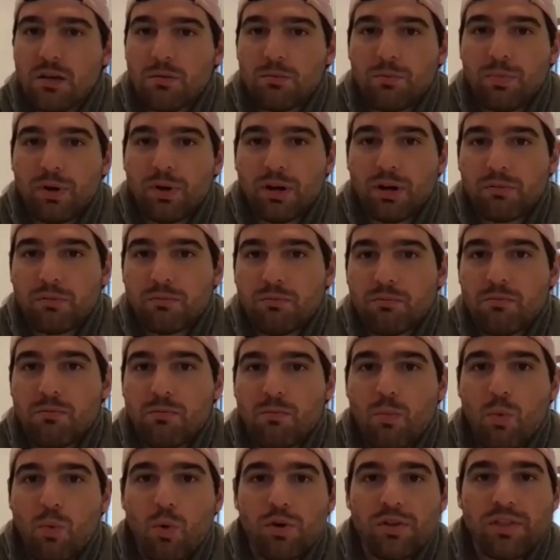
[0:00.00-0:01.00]
but
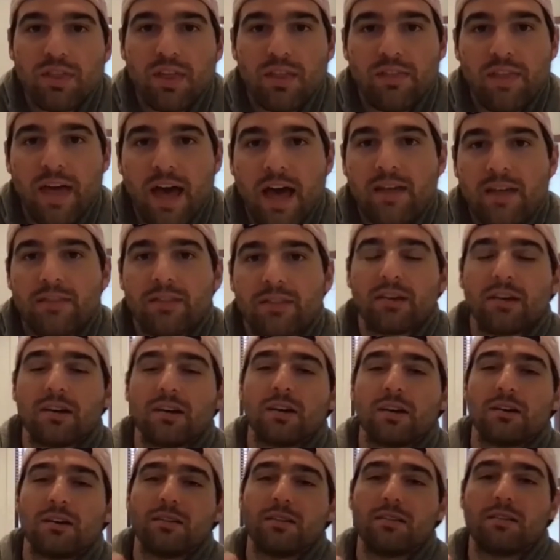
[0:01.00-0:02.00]
more than that,
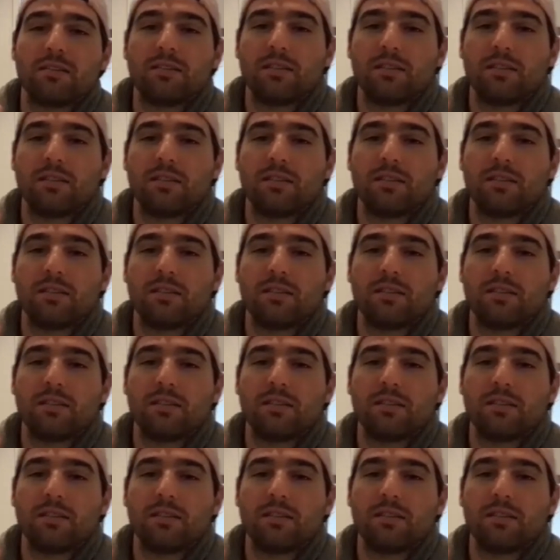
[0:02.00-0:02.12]
the